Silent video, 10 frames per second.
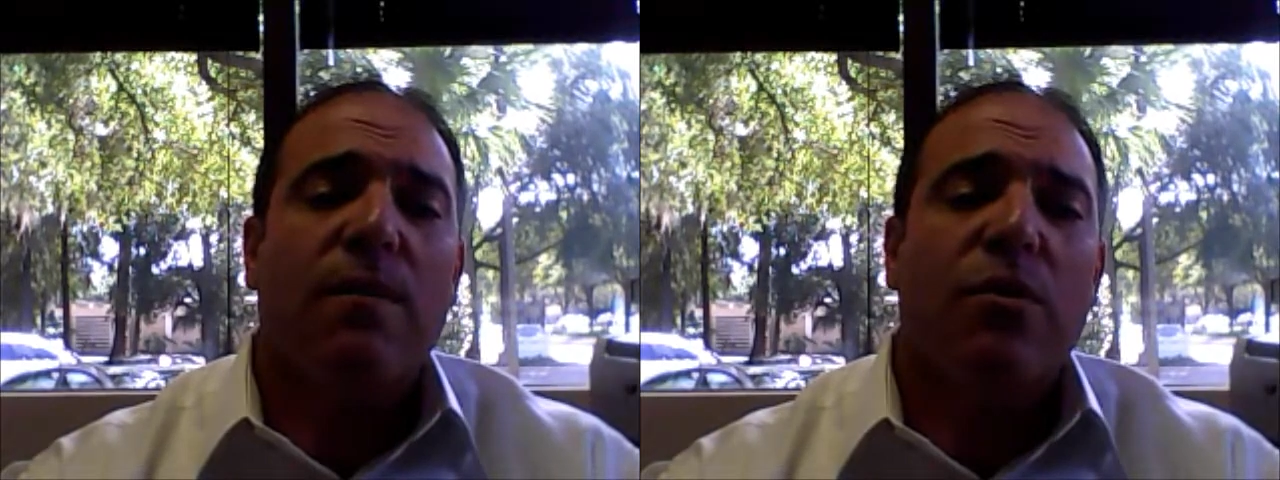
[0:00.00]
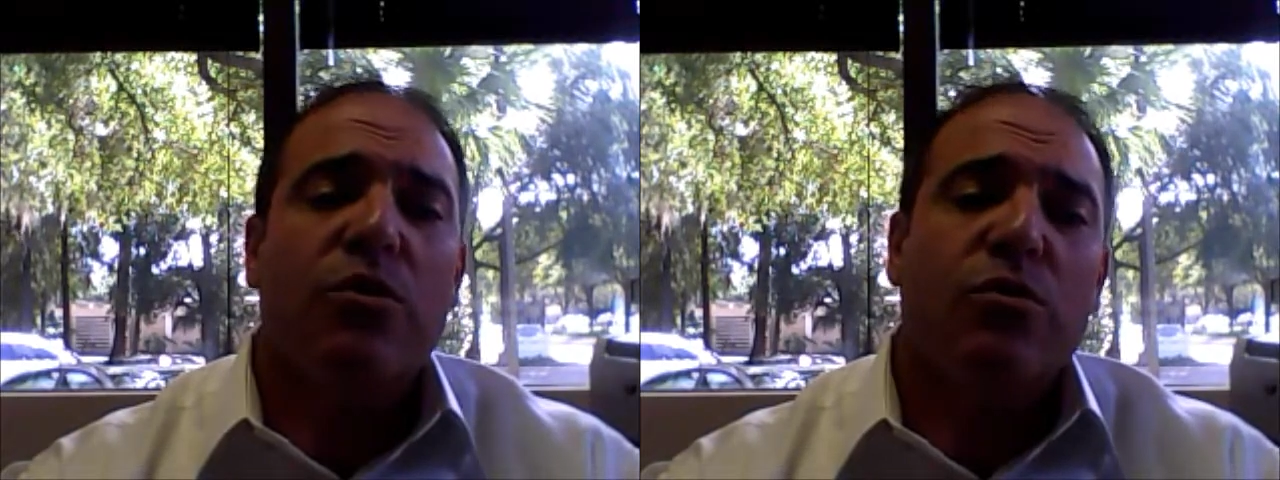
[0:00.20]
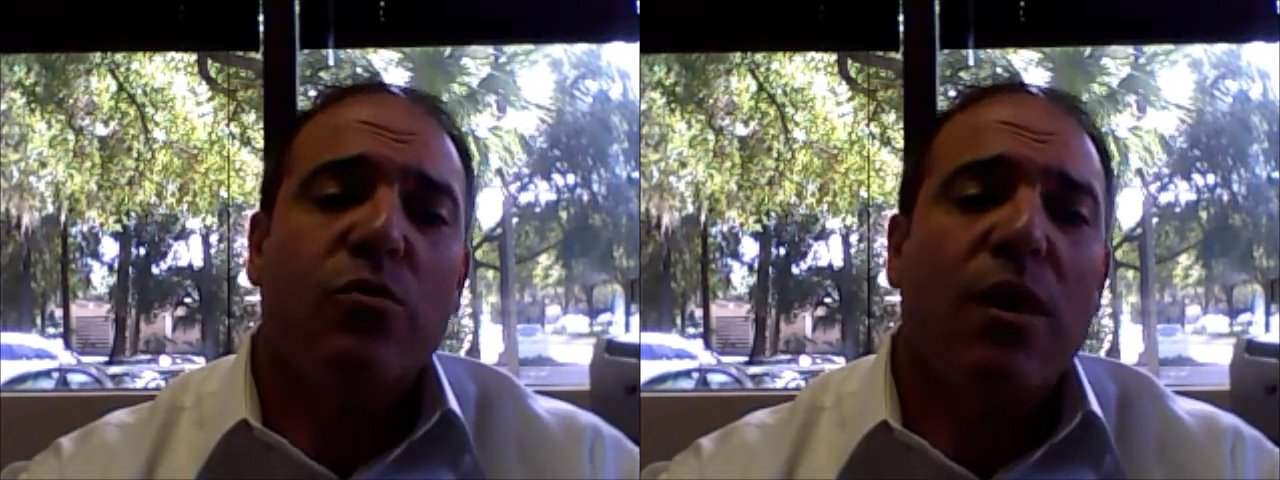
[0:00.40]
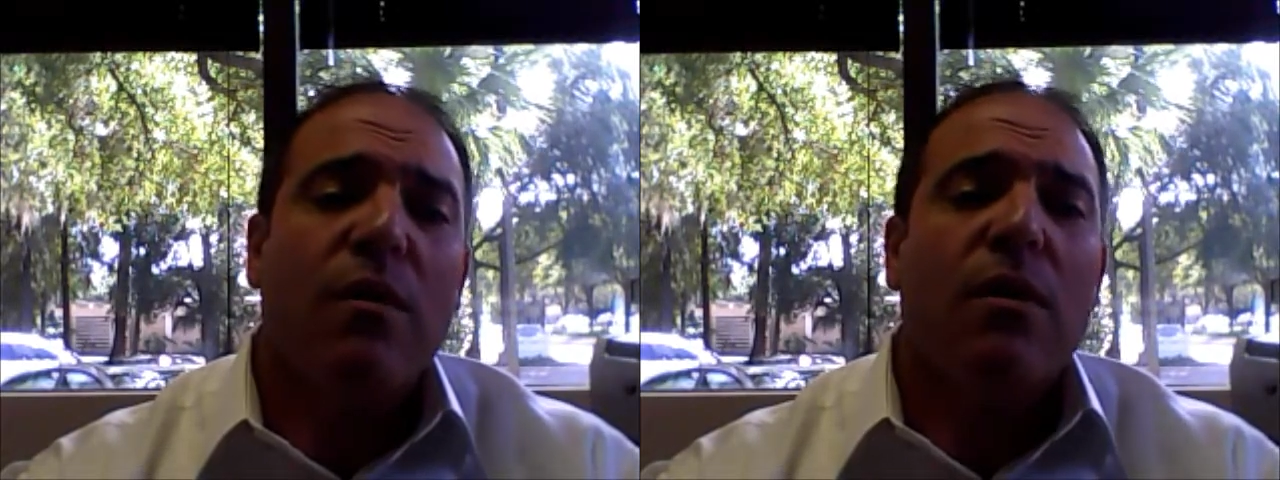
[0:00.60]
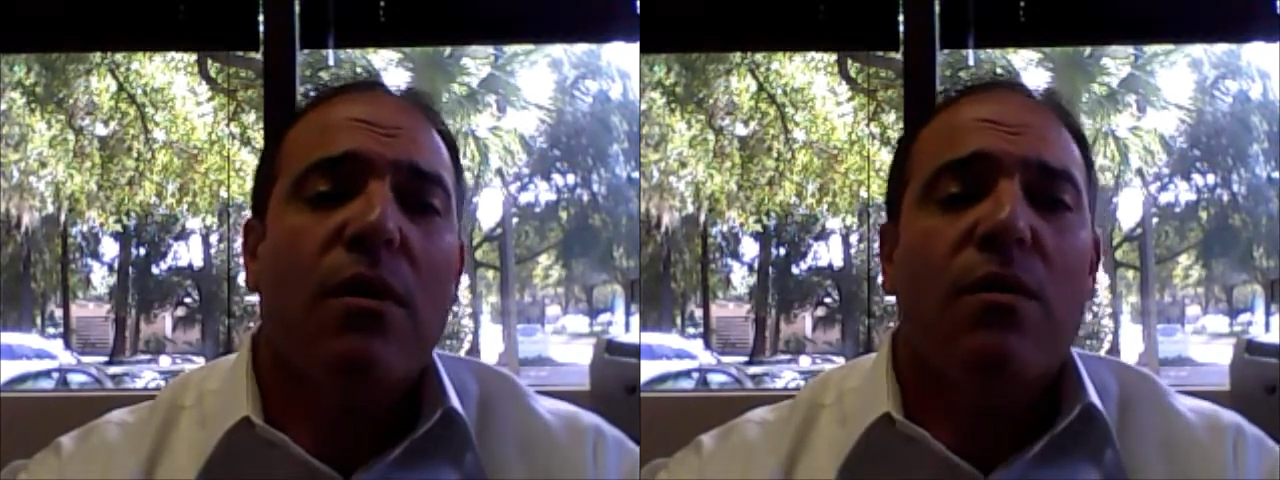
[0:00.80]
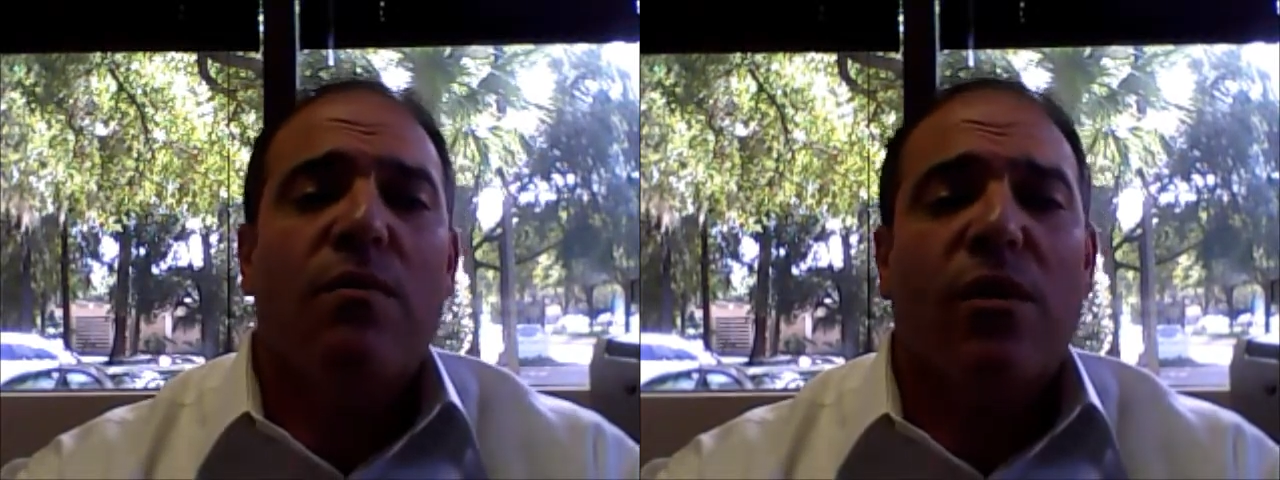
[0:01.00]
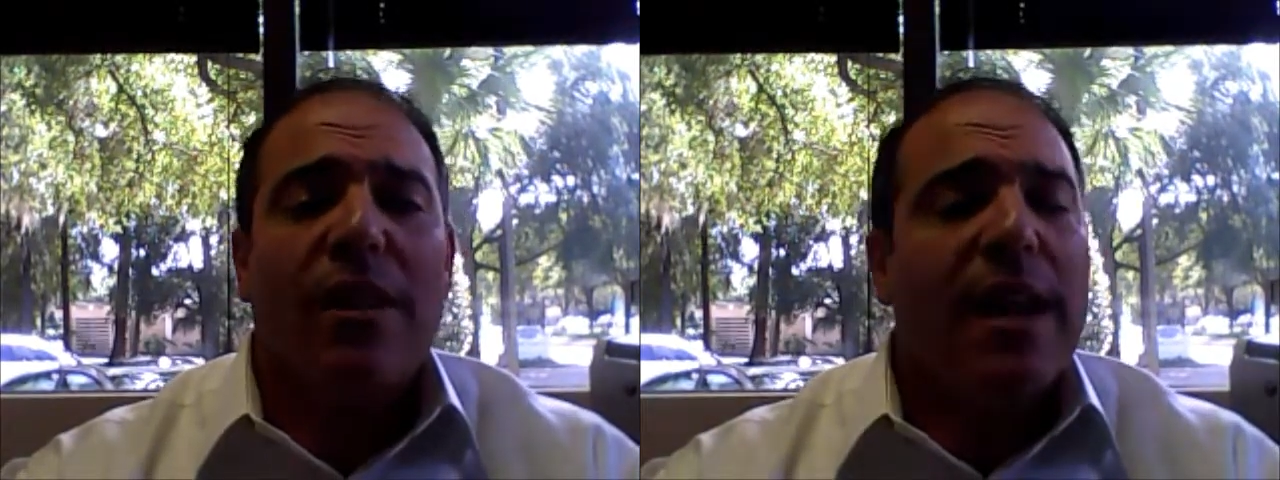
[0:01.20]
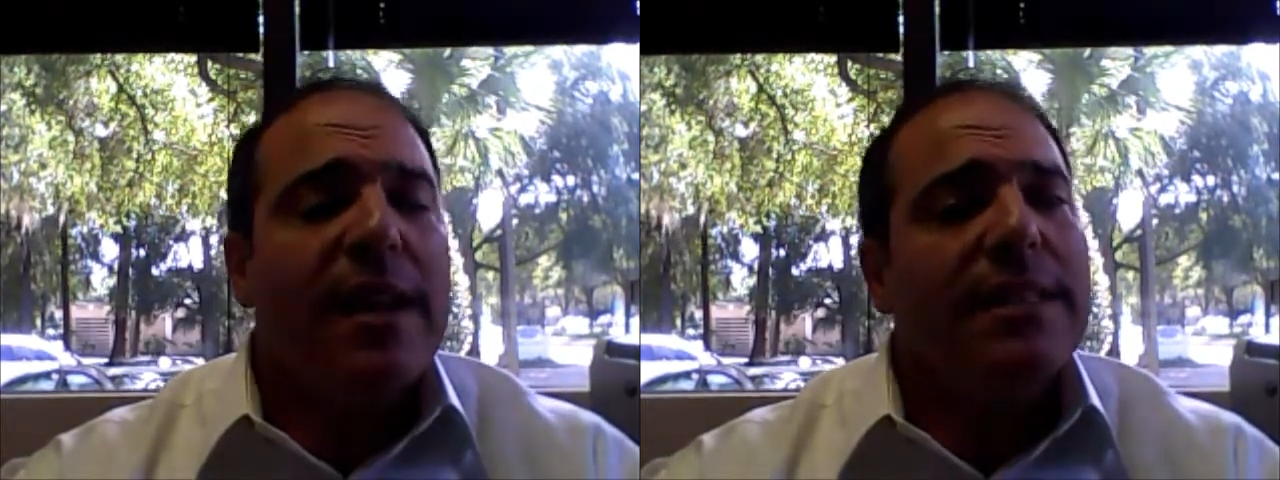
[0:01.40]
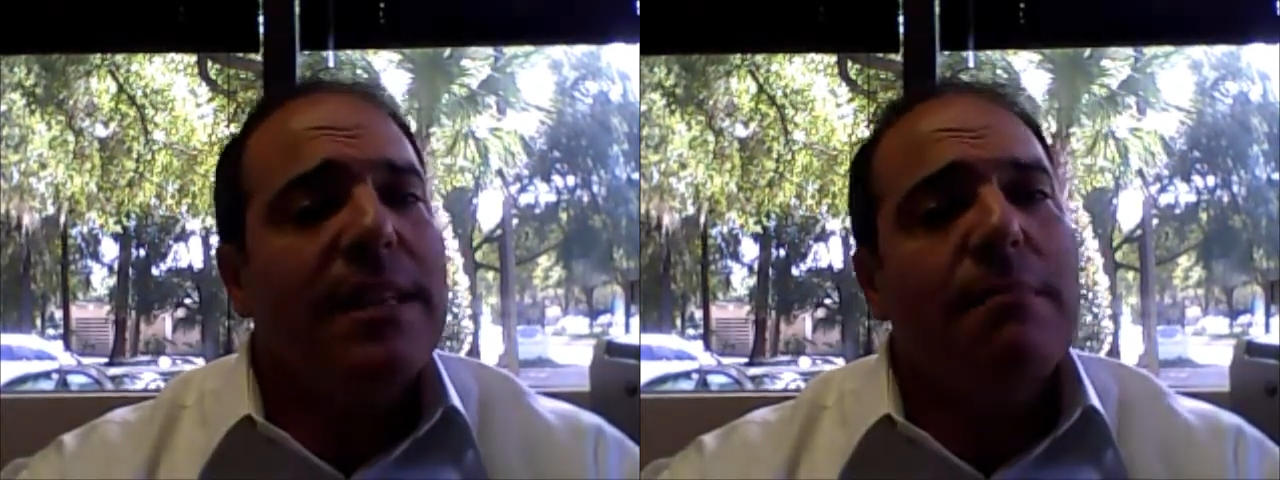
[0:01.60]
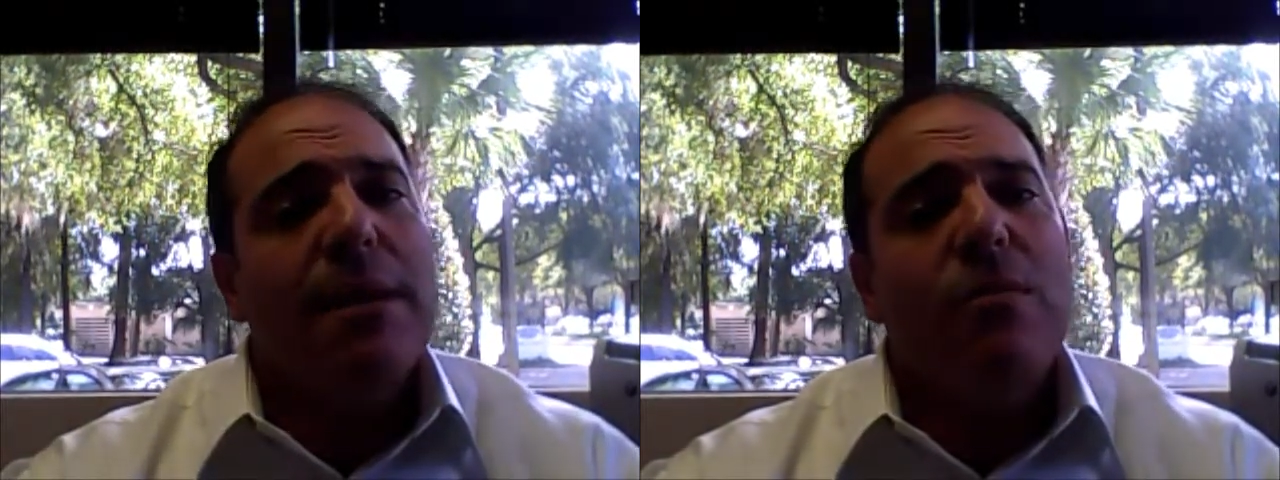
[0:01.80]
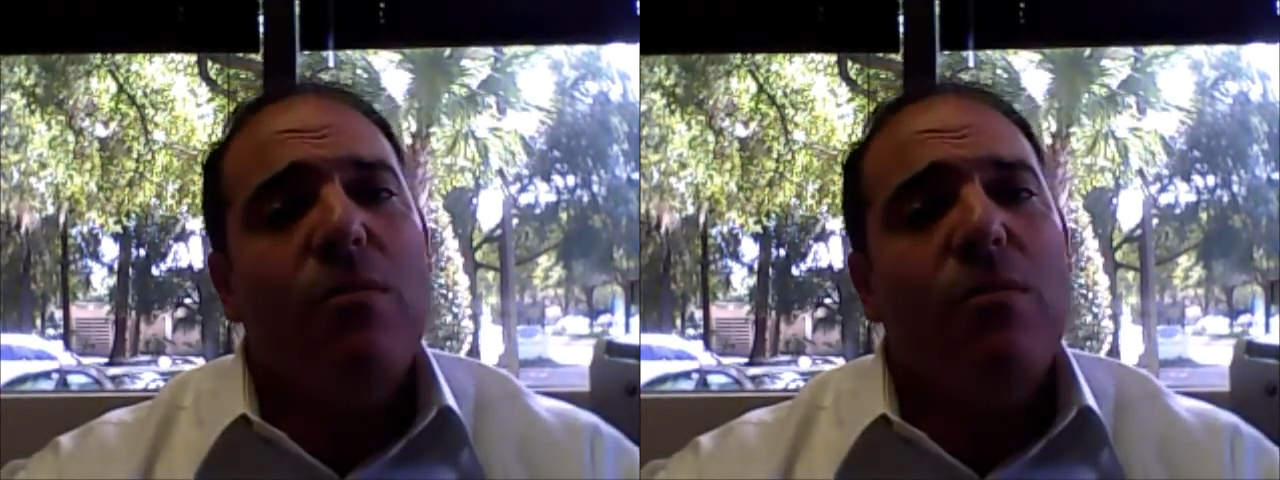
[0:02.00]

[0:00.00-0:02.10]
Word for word: conversion? Well, for clients that made